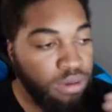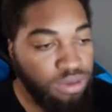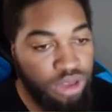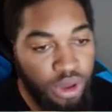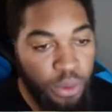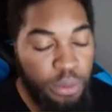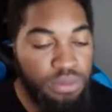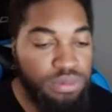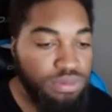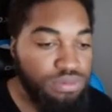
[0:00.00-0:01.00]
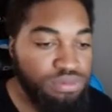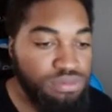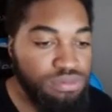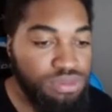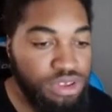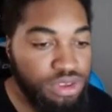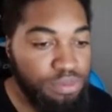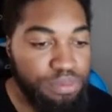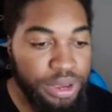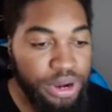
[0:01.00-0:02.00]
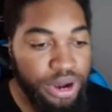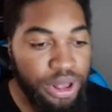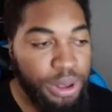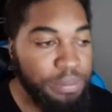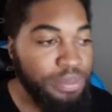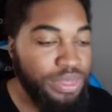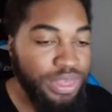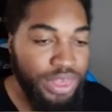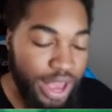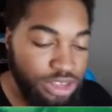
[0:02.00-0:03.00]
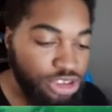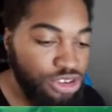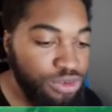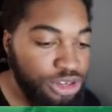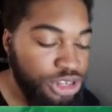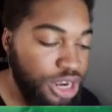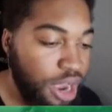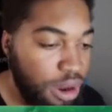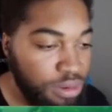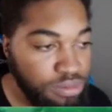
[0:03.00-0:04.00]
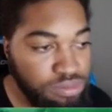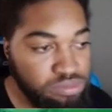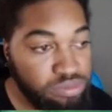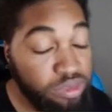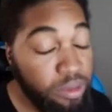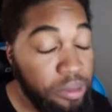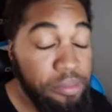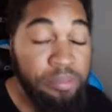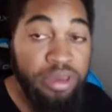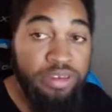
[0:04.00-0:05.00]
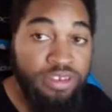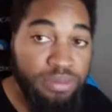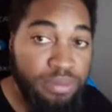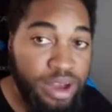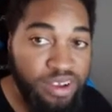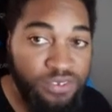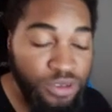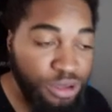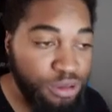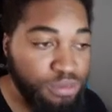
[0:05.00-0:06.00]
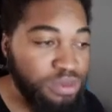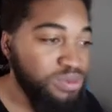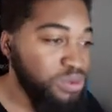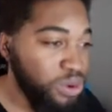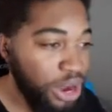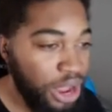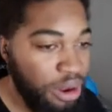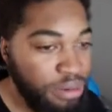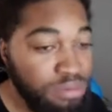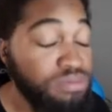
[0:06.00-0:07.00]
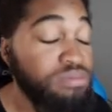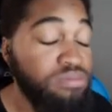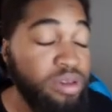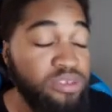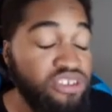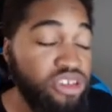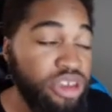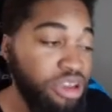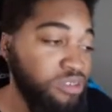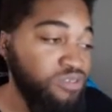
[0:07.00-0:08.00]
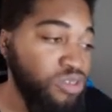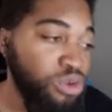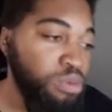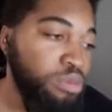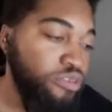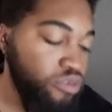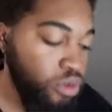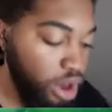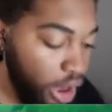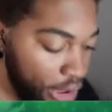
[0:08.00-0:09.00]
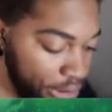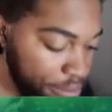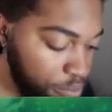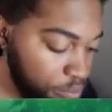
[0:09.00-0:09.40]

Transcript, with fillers: So to better help that situation out, maybe you should buy food beforehand. Maybe you should eat food beforehand.